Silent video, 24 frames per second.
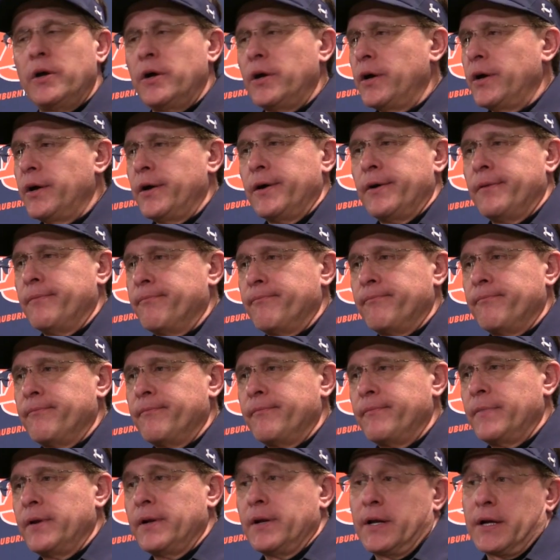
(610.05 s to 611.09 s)

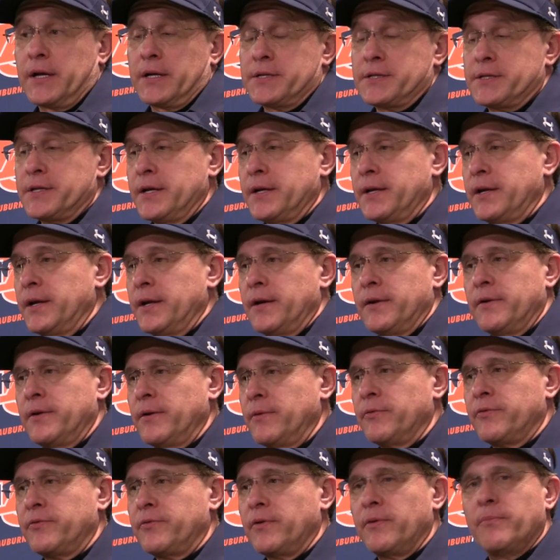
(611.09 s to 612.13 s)
And like I said,
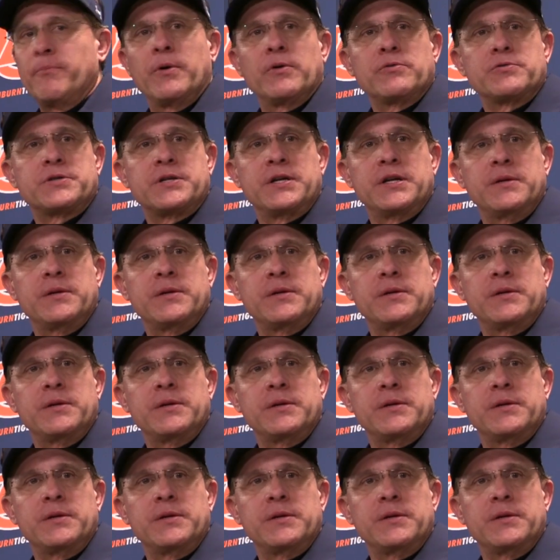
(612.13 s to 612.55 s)
it was most